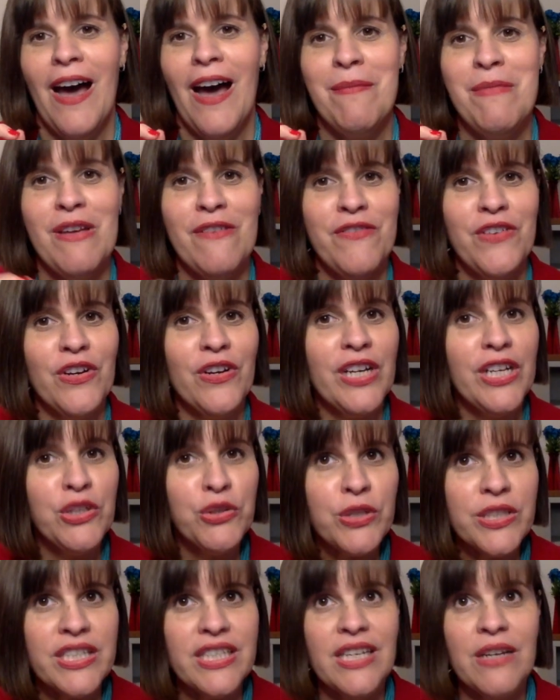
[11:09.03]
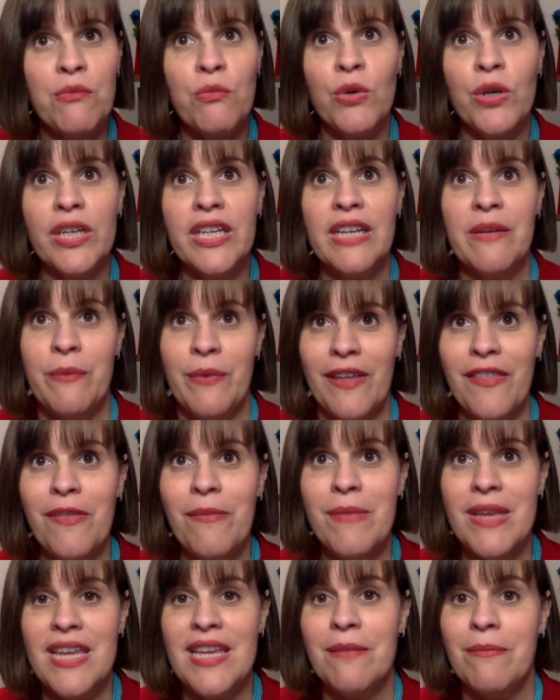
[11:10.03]
If you're interested in working
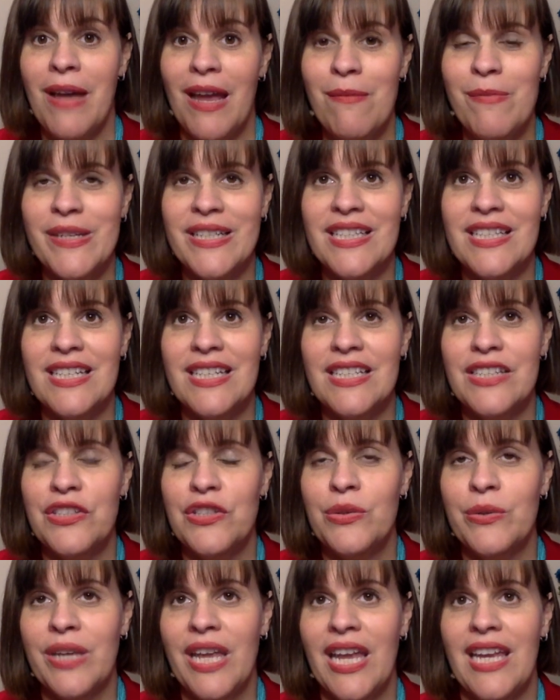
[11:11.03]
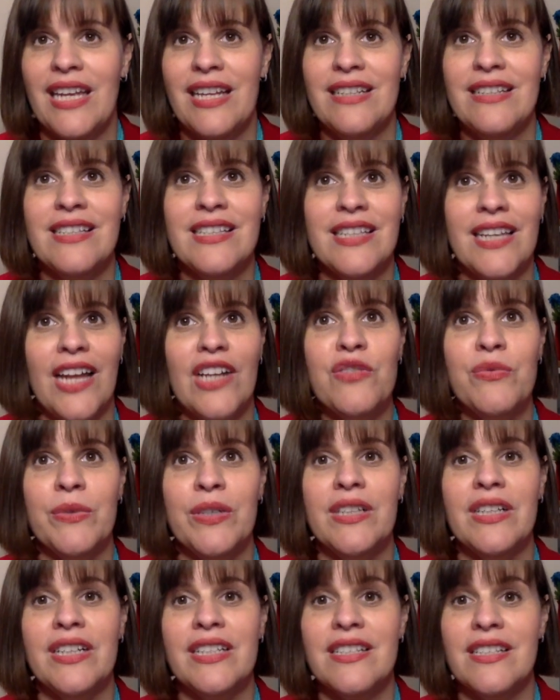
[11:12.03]
with me in my business, you can
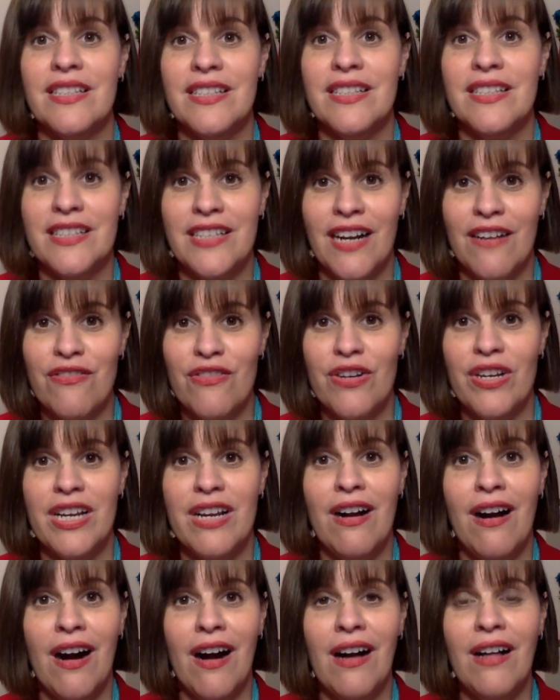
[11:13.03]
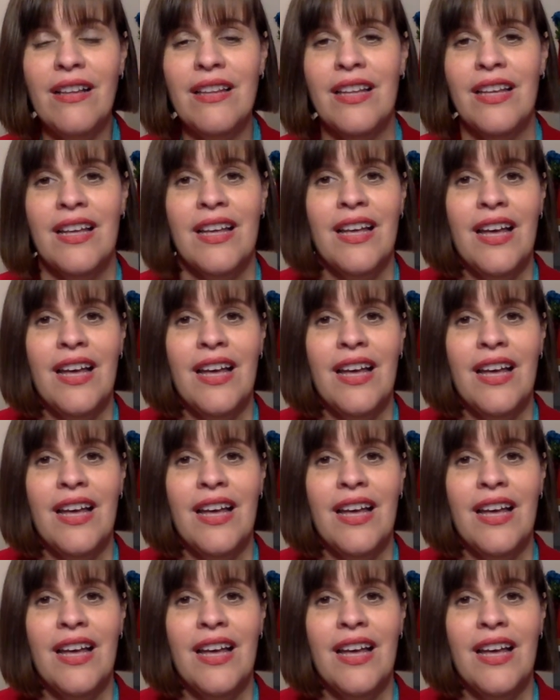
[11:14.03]
schedule a discovery call.